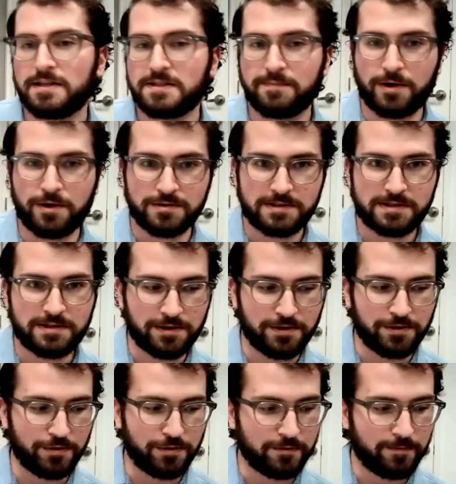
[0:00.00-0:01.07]
opposed
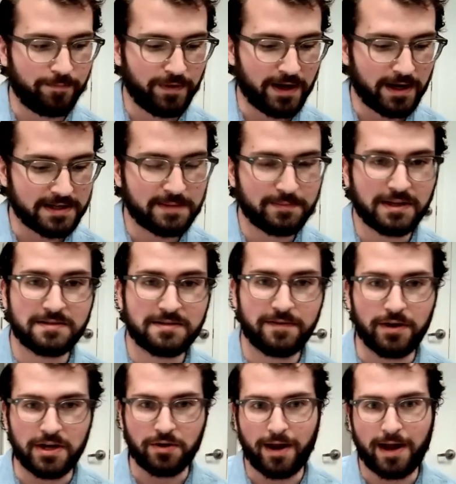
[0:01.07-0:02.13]
to something that's
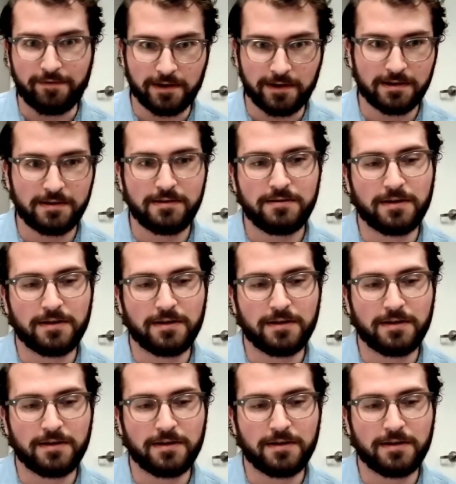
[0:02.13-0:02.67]
very graphic,